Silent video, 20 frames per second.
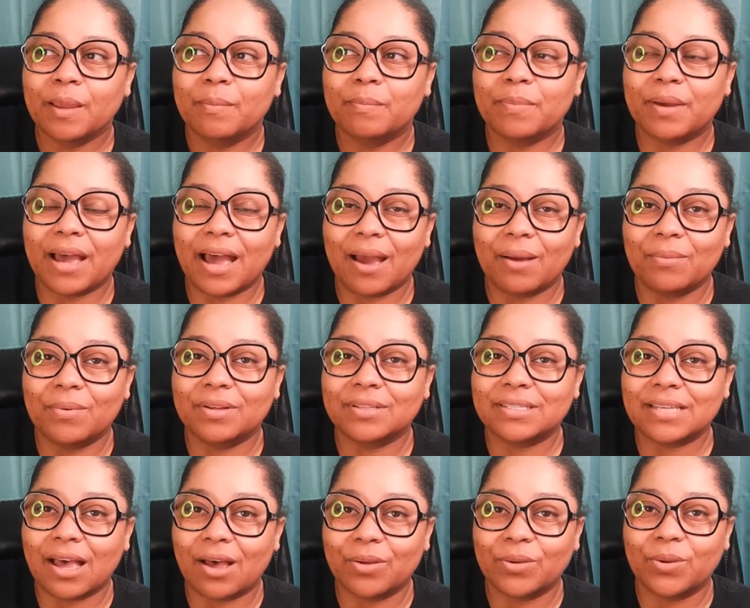But I will
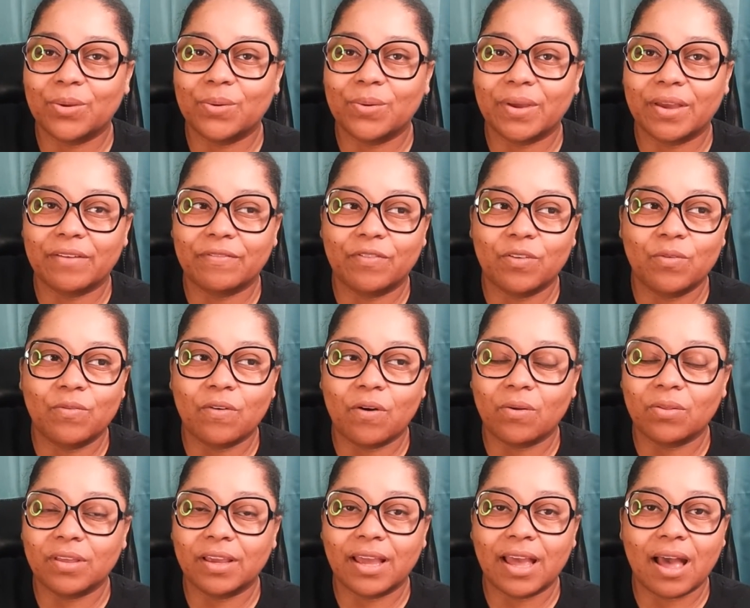tell you, if you've
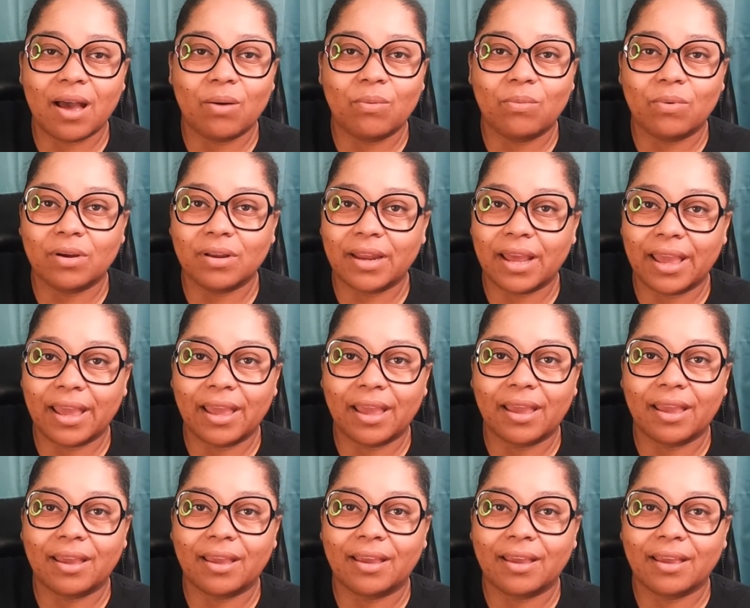only got one
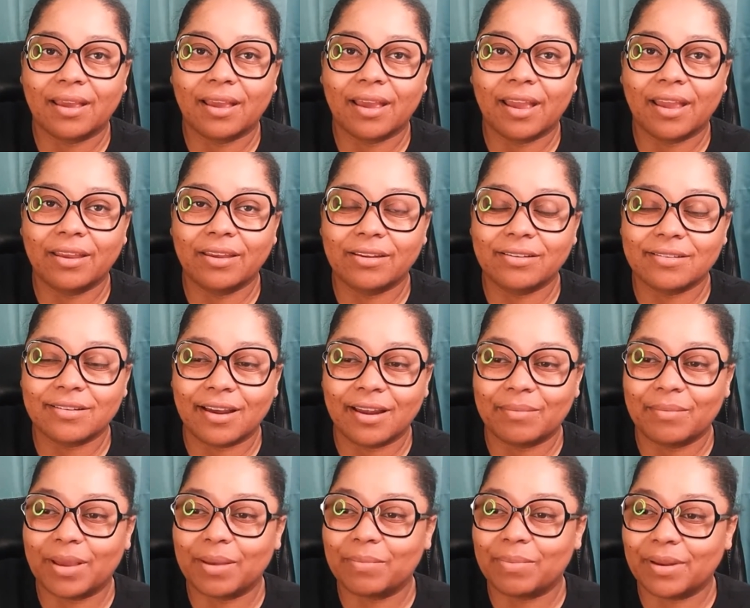egg and you're trying
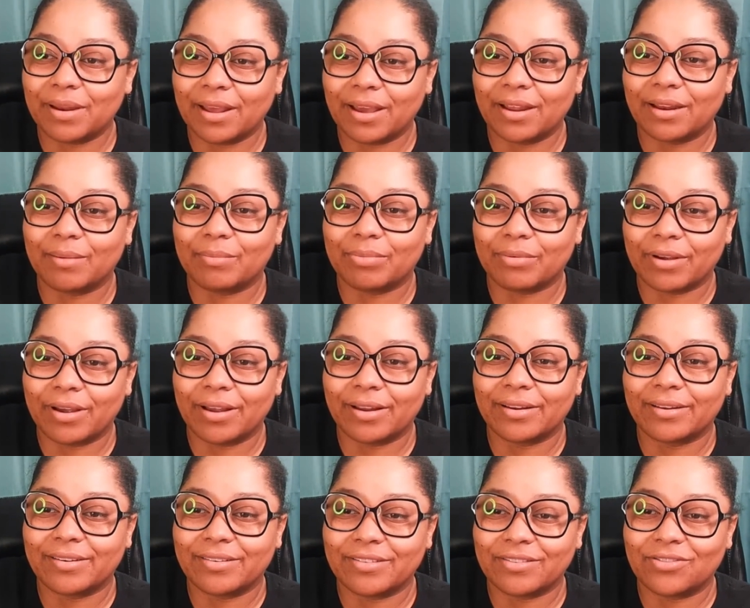to make banana
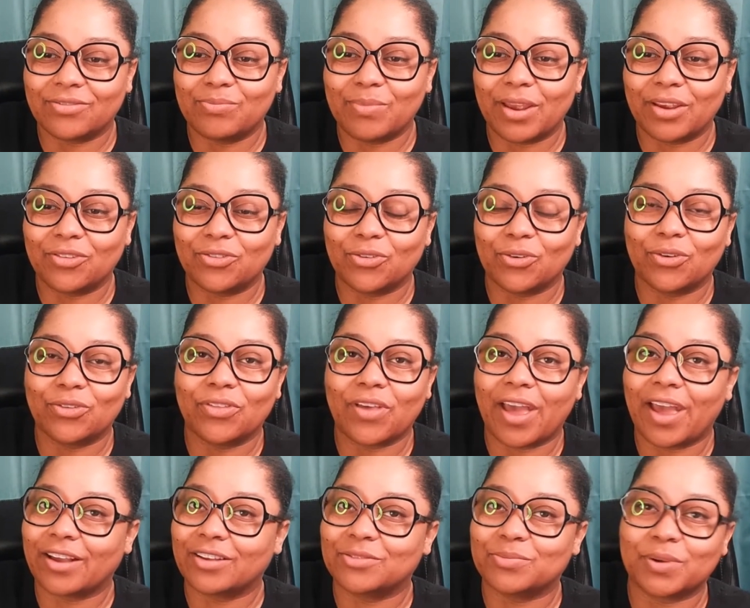bread, just make sure
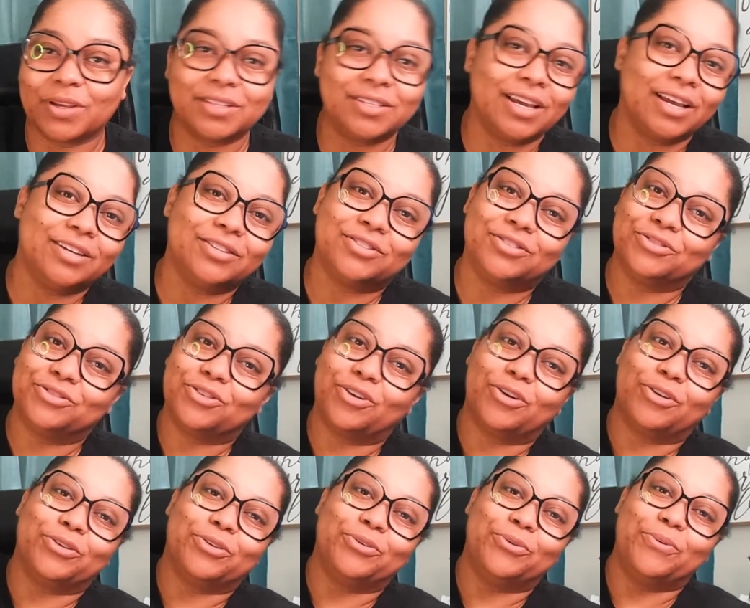the expectations
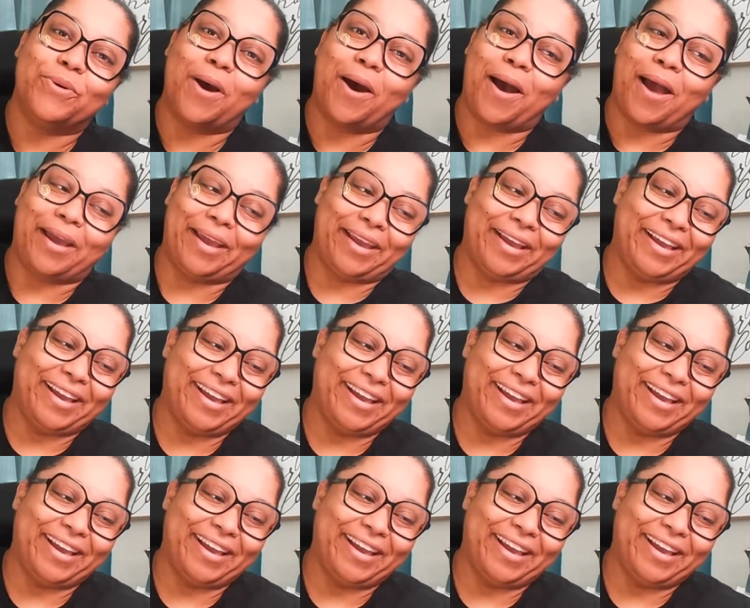aren't too high.